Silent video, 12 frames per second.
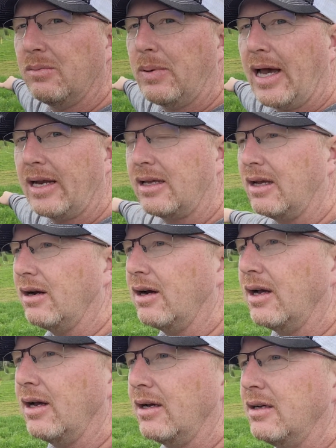the paddock
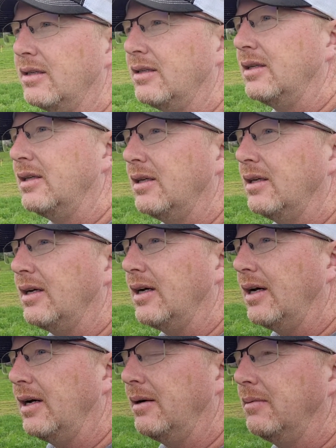area
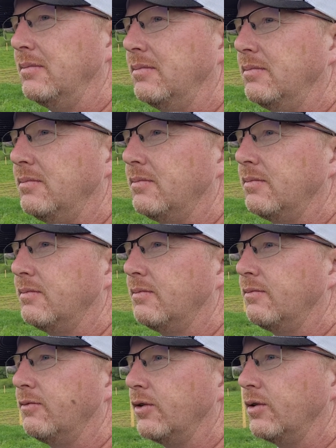um,
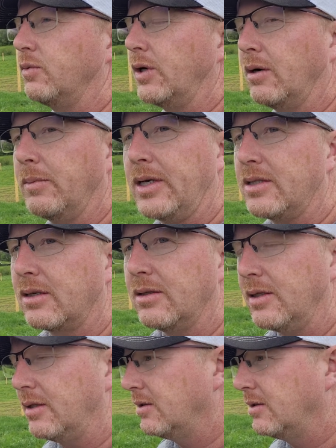for the winter basically